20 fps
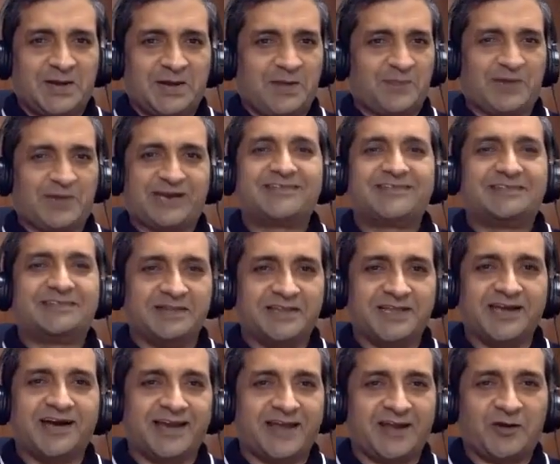But
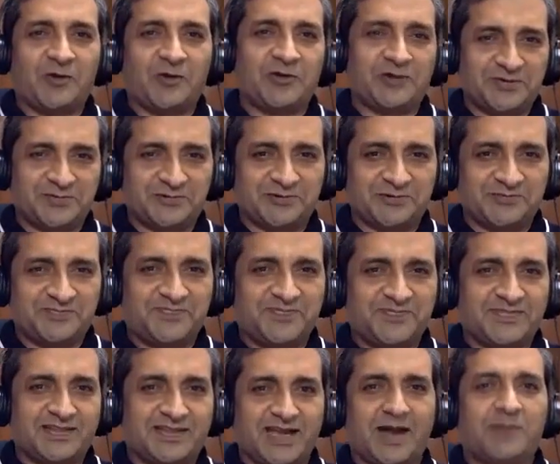they are accountable.
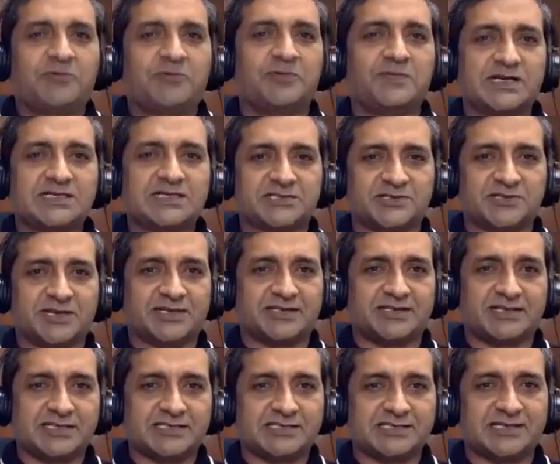They have to make sure that
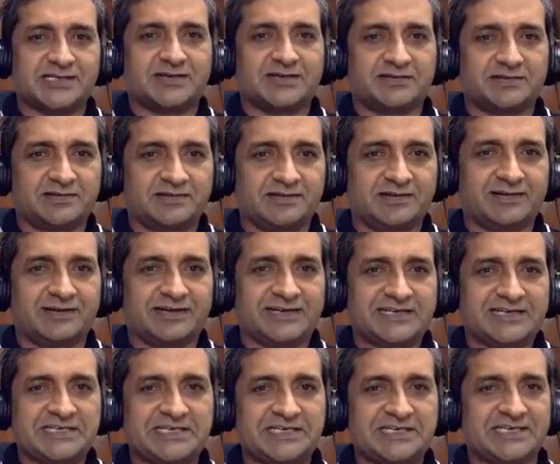things are
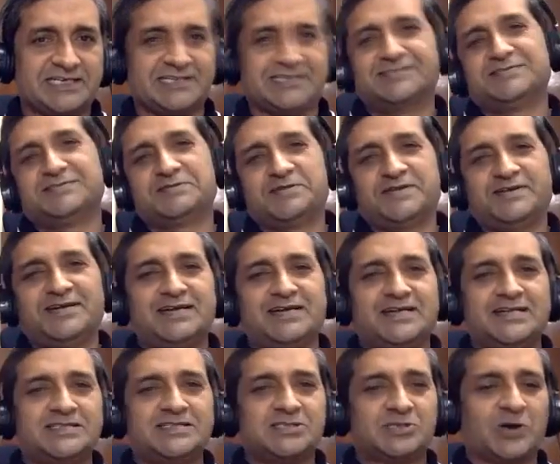getting done.
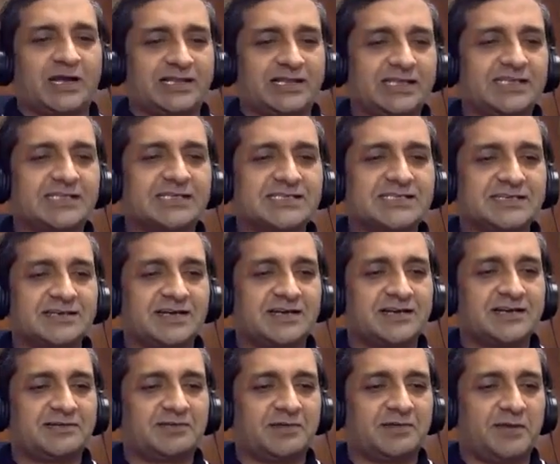So I think these
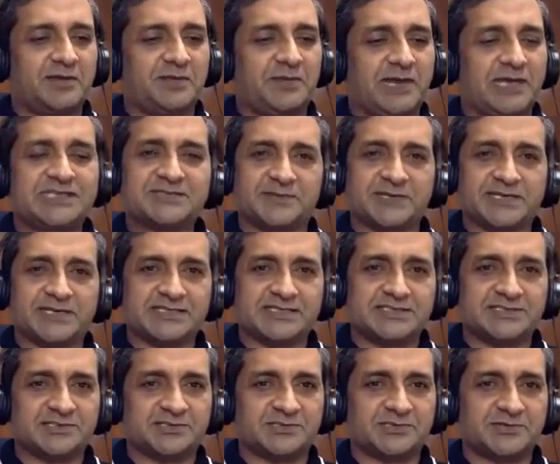are my
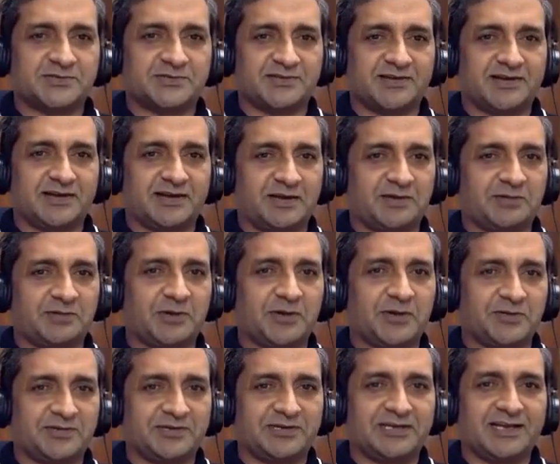experience. So one
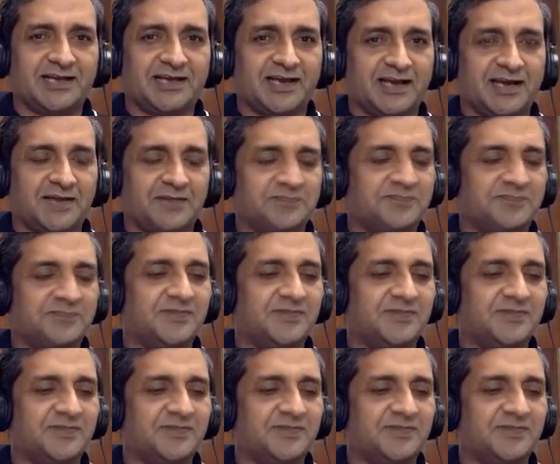of the deal I have